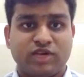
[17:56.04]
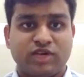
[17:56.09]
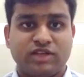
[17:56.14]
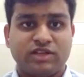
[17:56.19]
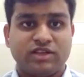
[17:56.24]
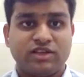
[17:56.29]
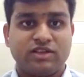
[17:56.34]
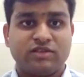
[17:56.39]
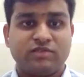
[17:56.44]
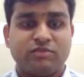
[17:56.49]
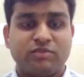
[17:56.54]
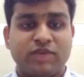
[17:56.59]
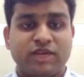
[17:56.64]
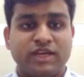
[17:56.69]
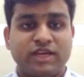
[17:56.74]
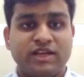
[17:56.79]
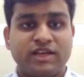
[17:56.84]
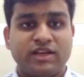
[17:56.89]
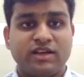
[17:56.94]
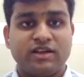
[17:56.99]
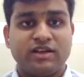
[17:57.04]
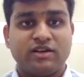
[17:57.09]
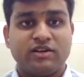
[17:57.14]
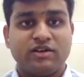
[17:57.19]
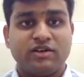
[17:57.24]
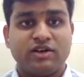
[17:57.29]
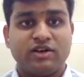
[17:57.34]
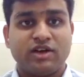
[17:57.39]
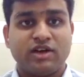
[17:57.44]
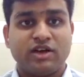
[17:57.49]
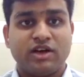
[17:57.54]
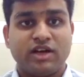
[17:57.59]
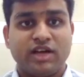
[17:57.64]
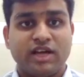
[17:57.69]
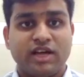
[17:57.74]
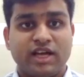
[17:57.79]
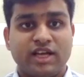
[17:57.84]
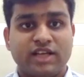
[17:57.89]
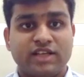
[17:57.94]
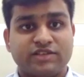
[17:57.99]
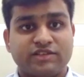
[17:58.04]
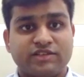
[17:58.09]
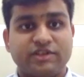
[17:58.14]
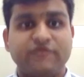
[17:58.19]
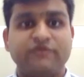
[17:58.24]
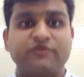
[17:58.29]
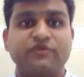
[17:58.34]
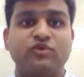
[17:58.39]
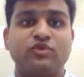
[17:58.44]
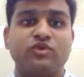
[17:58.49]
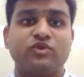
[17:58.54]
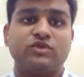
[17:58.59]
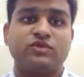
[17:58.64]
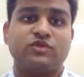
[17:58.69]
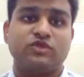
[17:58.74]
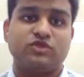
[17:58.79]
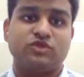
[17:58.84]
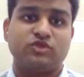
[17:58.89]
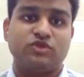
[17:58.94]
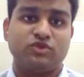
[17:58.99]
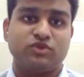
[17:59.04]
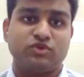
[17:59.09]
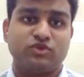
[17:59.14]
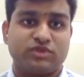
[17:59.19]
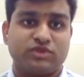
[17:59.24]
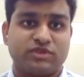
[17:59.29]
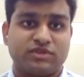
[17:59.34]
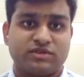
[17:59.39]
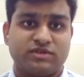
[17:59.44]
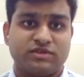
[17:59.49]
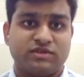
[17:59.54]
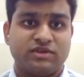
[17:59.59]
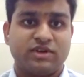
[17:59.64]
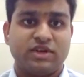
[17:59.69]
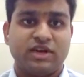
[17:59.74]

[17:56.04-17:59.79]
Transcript: So I think my extreme focus was on notes.